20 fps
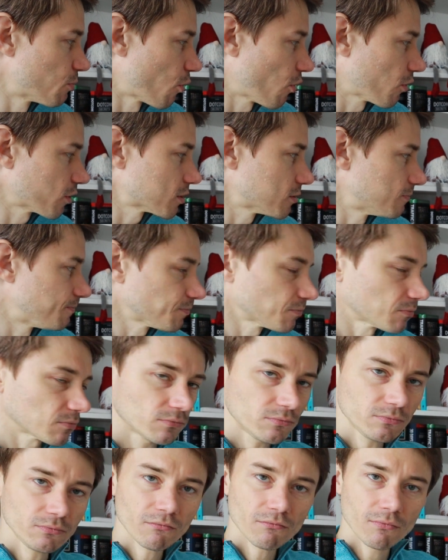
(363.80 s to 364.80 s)
box,
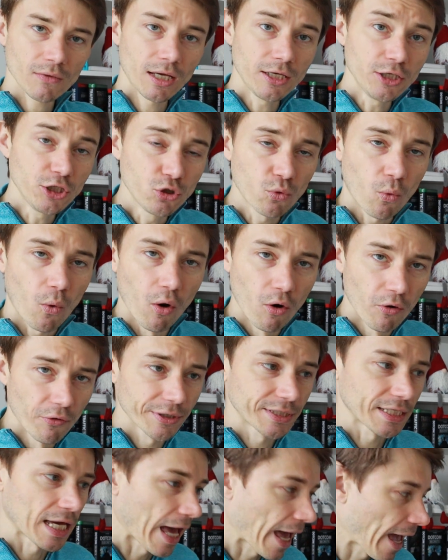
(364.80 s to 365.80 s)
you
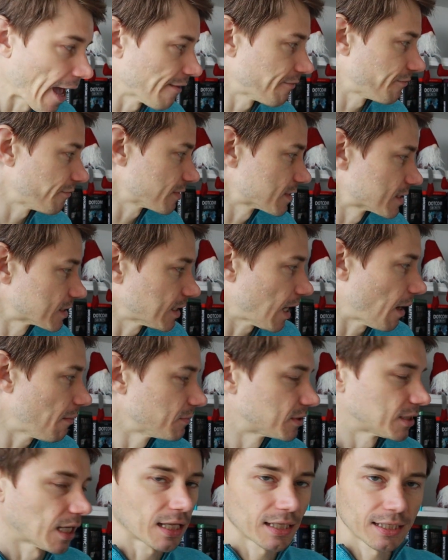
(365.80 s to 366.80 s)
already have
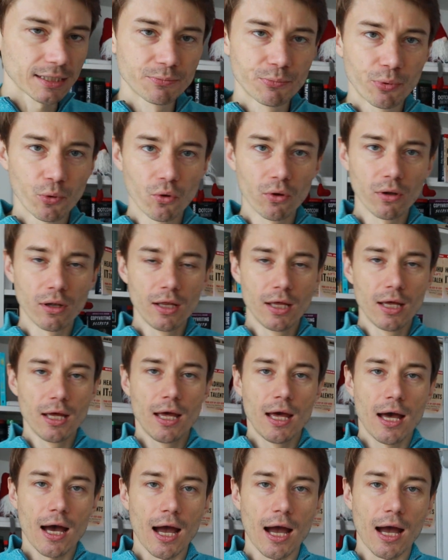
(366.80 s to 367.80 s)
some talent pool,
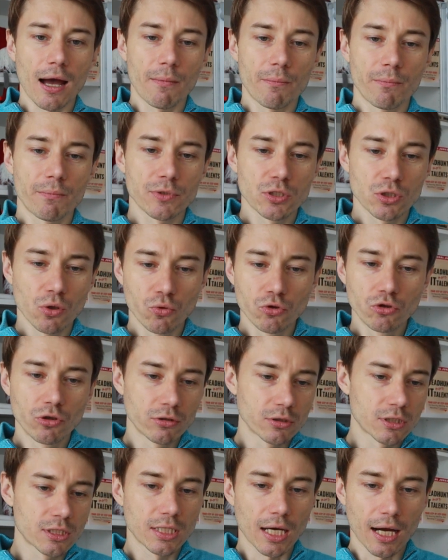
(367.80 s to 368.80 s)
so you
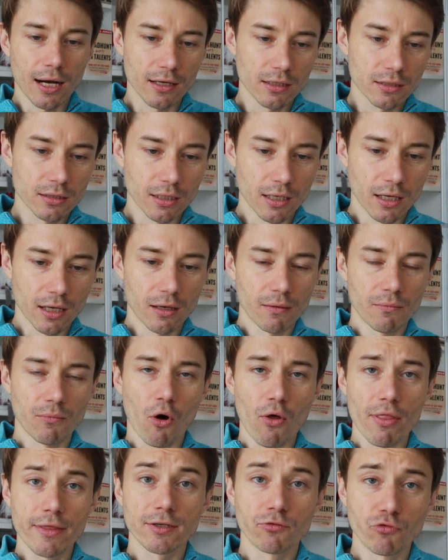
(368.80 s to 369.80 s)
don't start
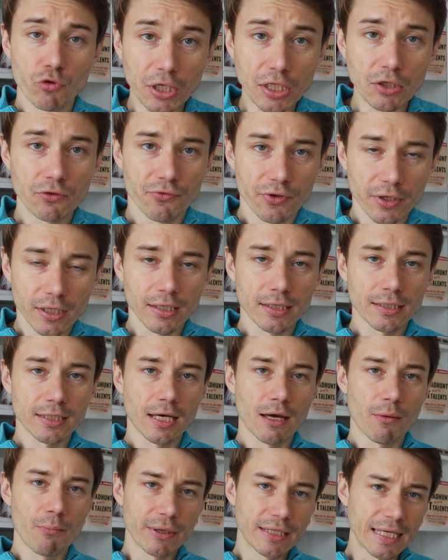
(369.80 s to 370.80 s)
on the green field,
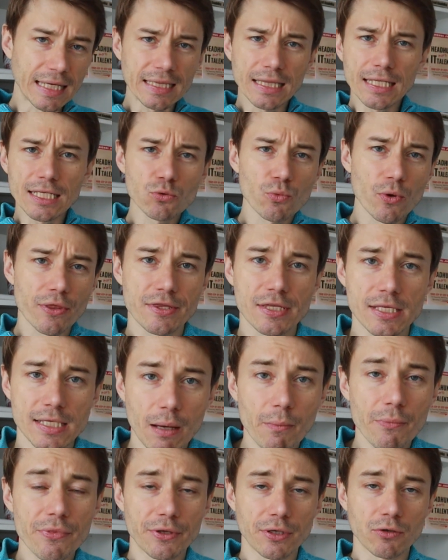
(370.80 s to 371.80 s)
but at least with
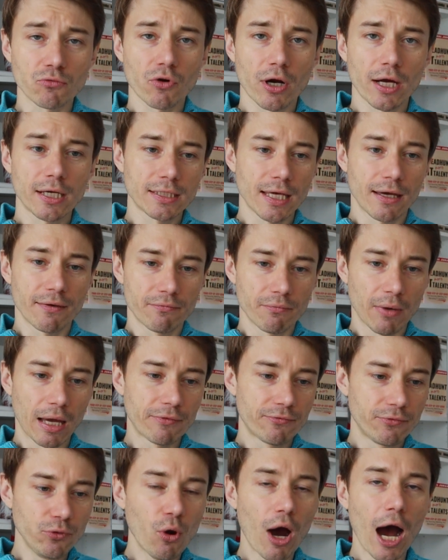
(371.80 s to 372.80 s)
something, right?
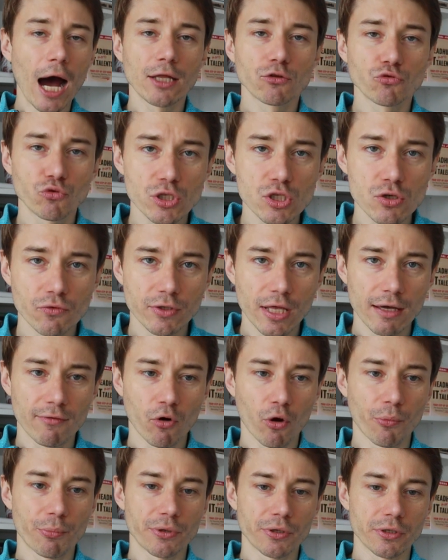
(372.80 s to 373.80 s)
A few hundreds of
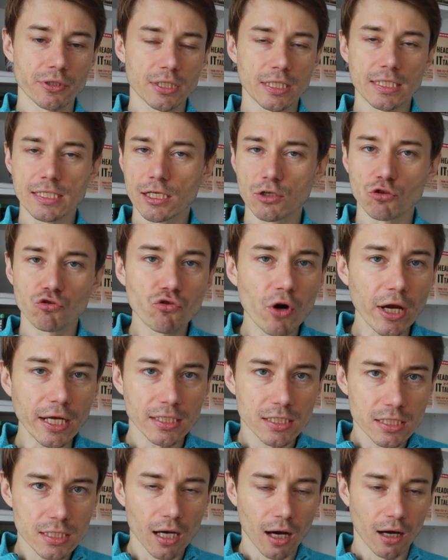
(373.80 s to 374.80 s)
developers is a
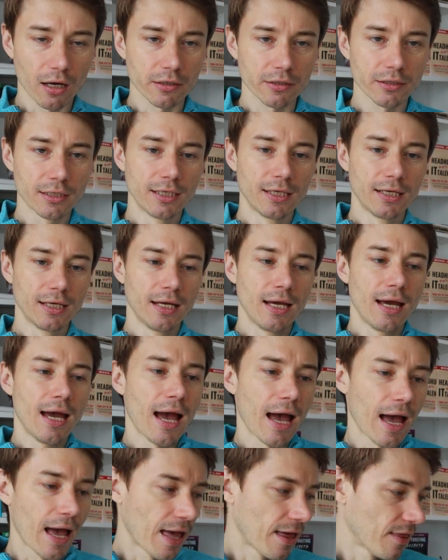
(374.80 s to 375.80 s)
great start.
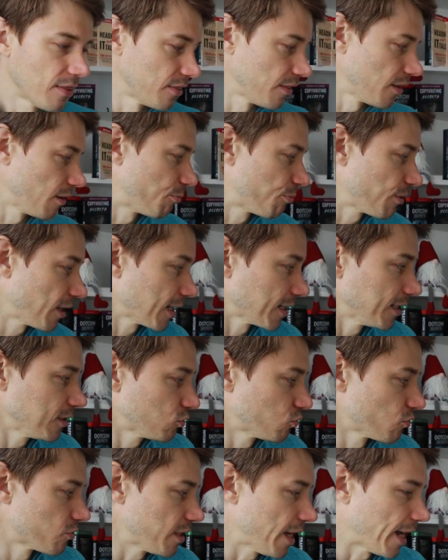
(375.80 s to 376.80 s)
And
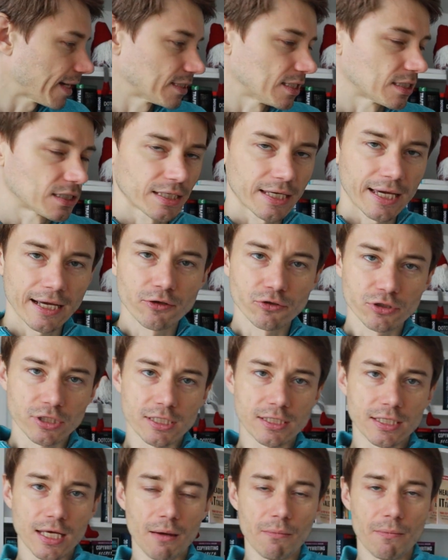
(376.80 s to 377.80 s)
plugging to the existing
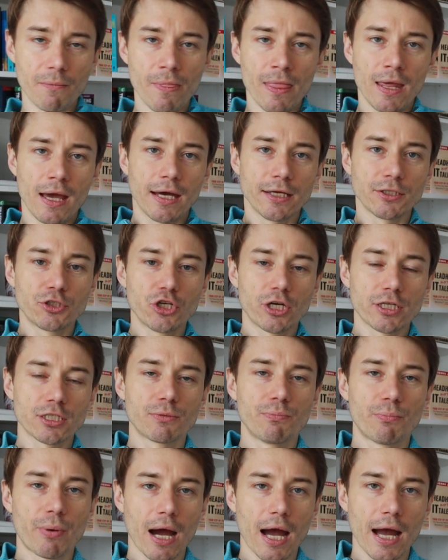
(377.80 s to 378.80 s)
ecosystem
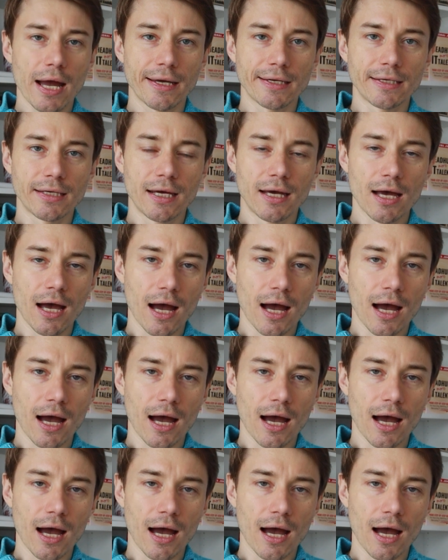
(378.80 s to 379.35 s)
just by